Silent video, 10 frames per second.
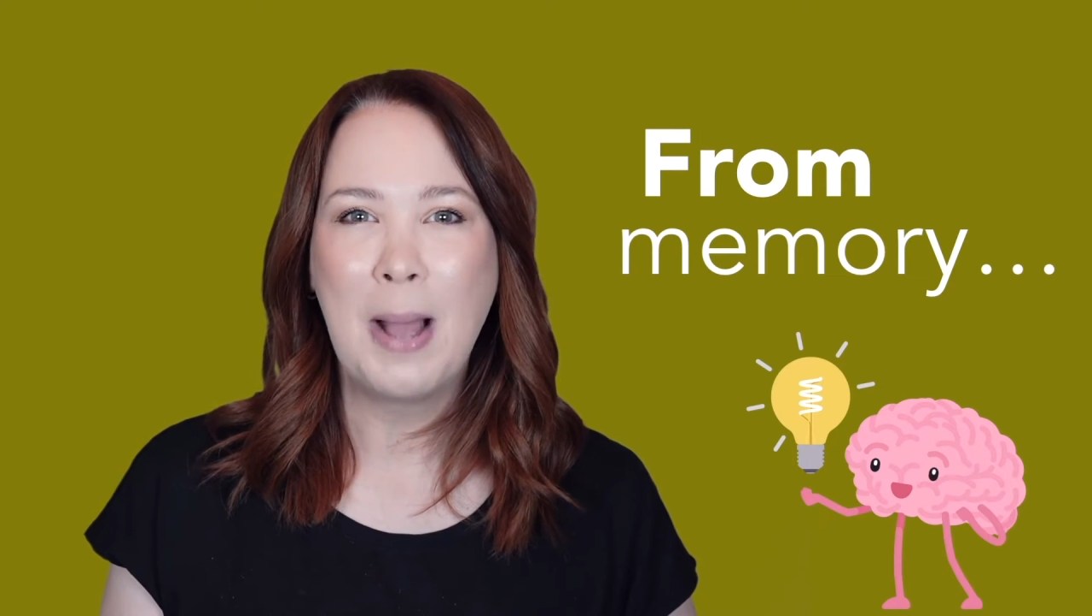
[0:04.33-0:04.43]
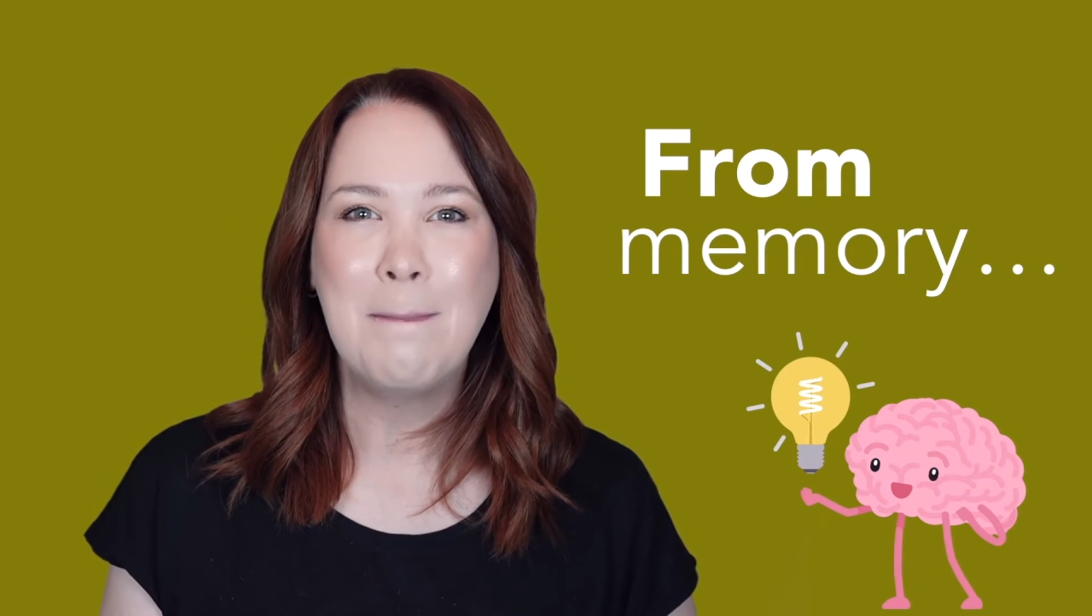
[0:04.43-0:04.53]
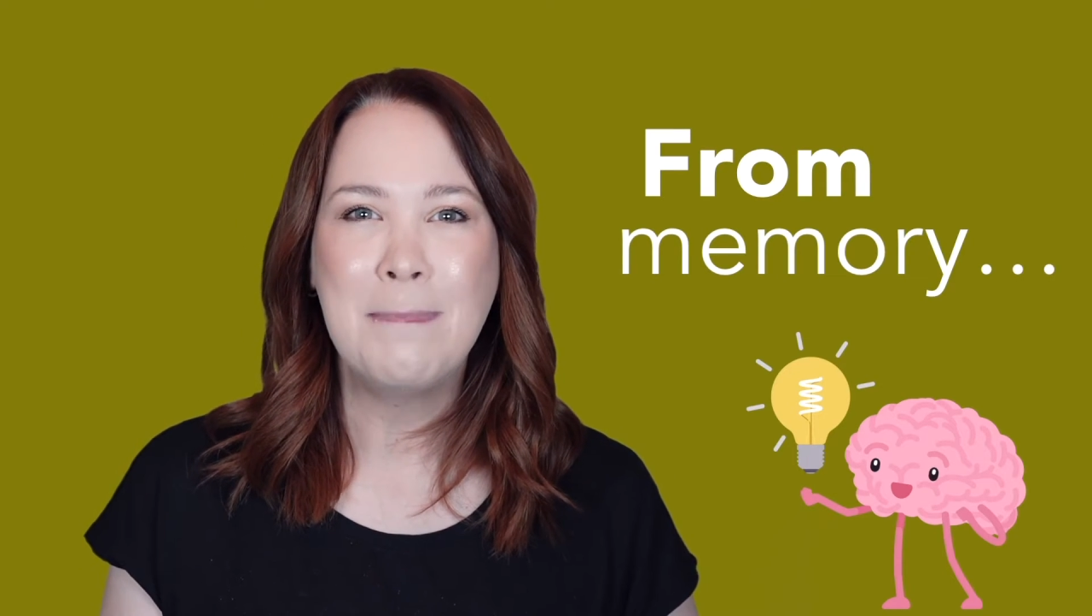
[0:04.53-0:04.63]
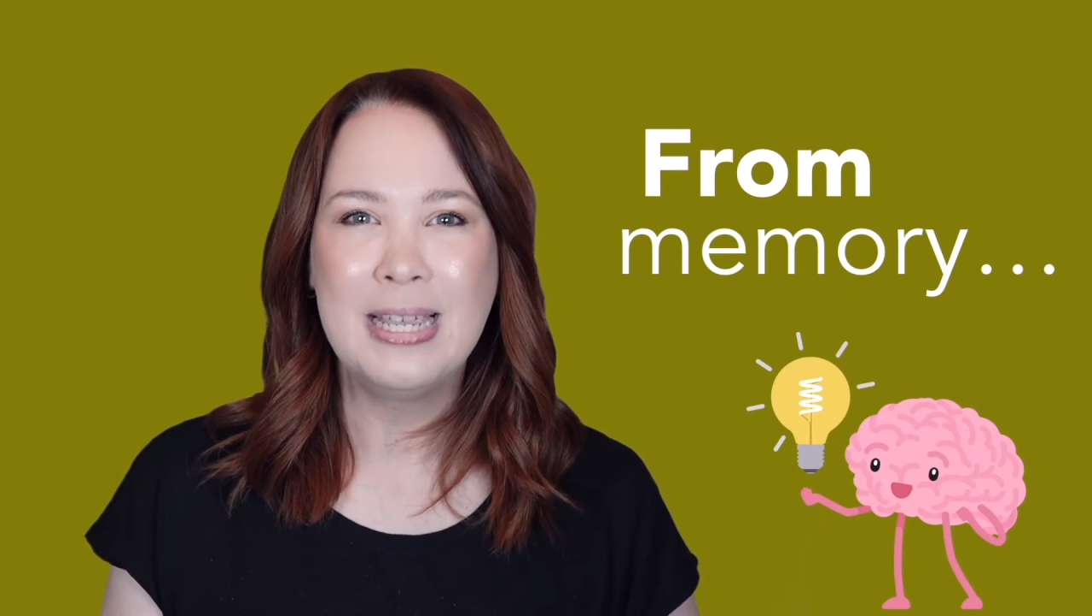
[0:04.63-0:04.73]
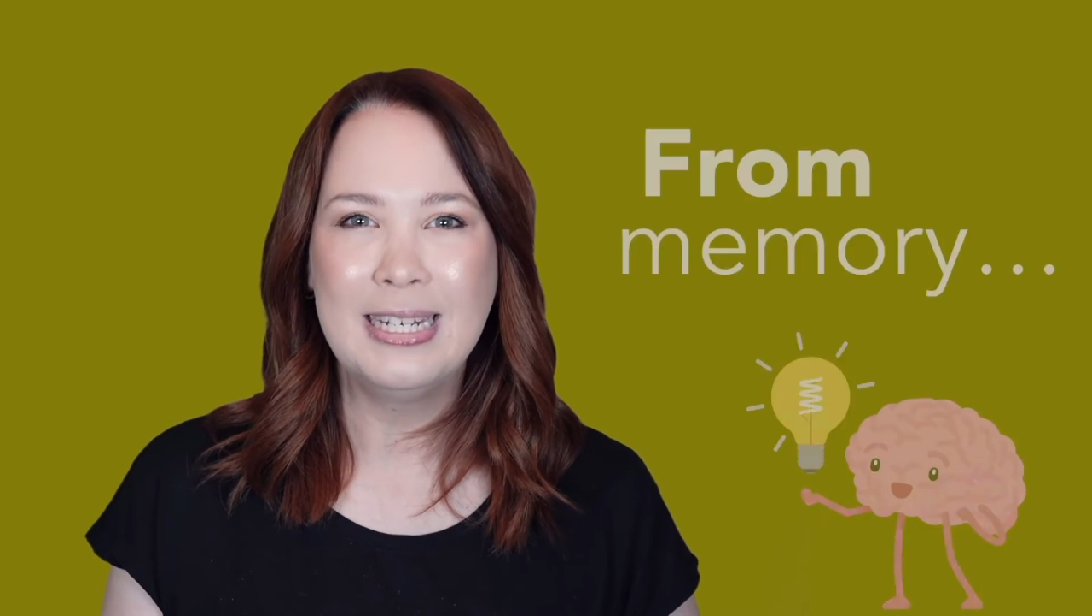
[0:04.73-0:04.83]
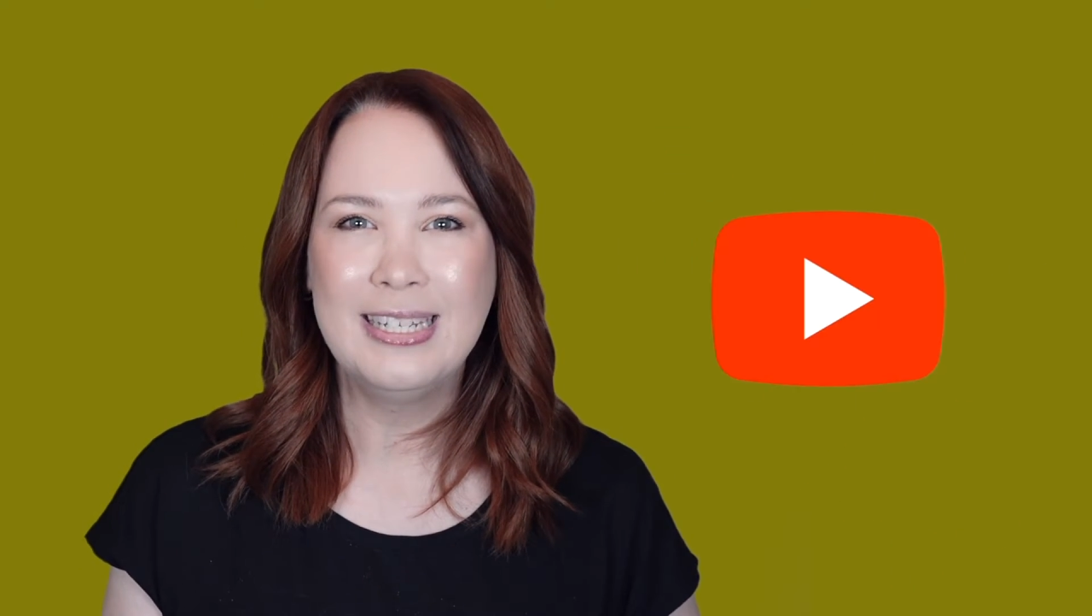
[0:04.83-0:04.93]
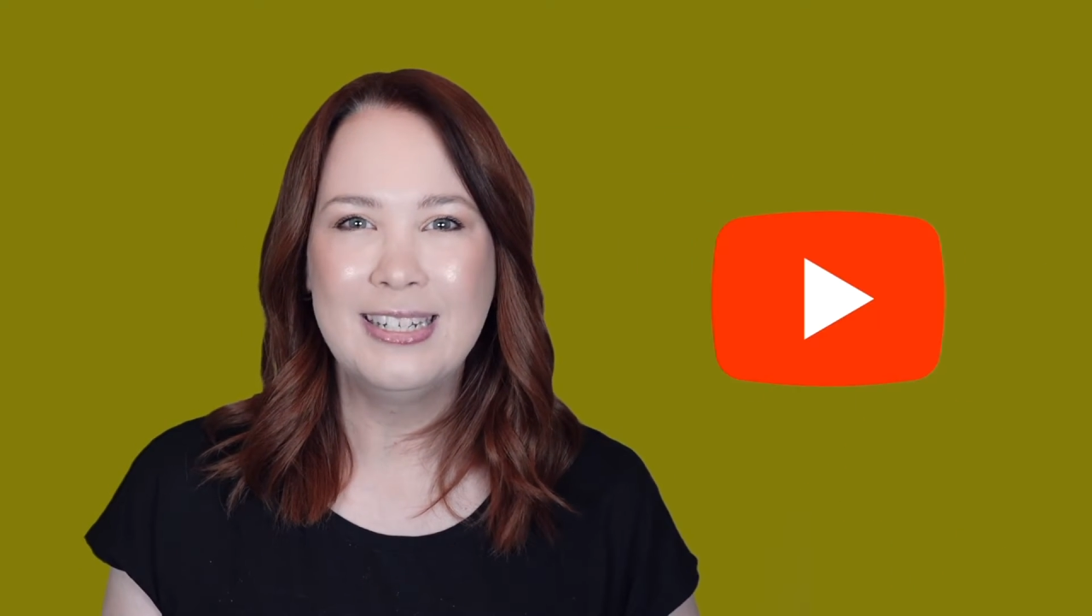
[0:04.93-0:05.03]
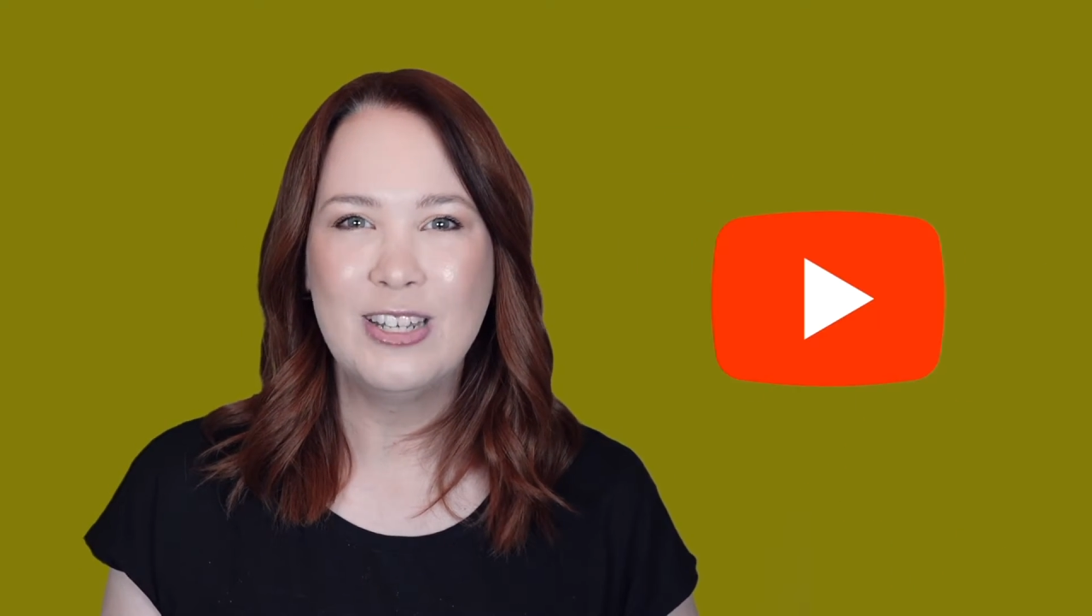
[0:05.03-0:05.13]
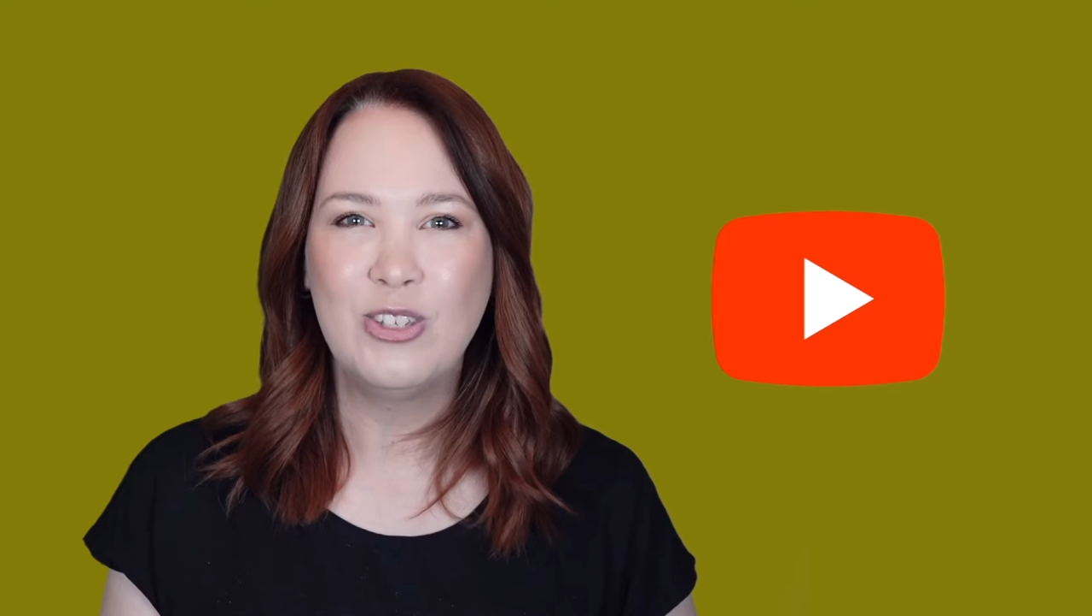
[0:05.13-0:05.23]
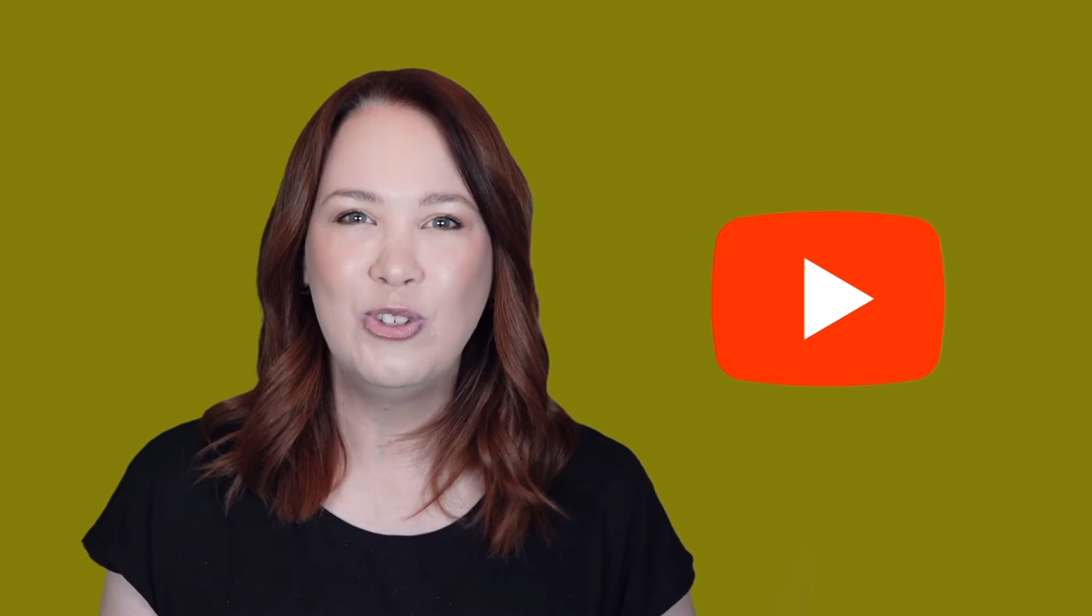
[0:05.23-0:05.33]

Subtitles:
million